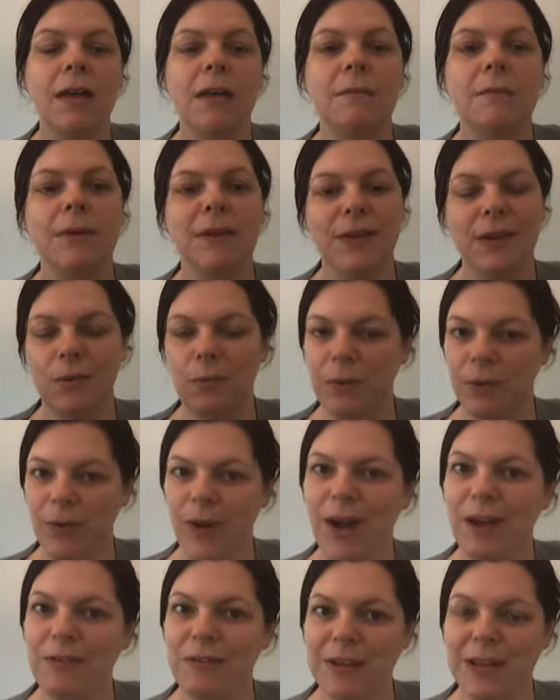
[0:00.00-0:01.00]
But you will
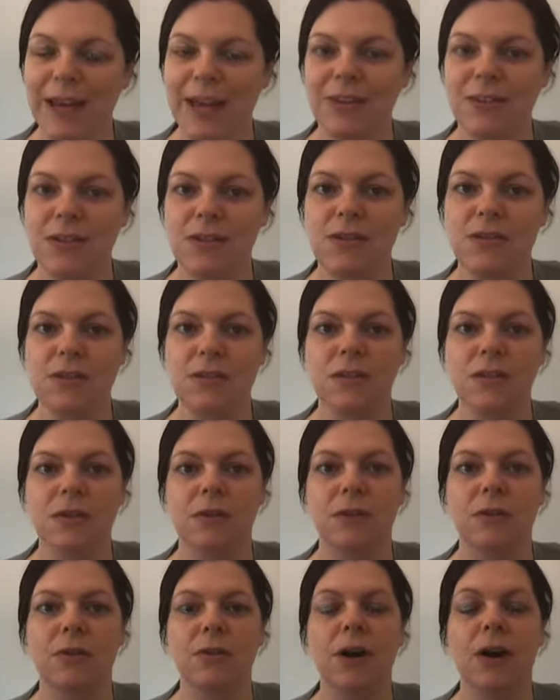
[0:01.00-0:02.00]
have to get used to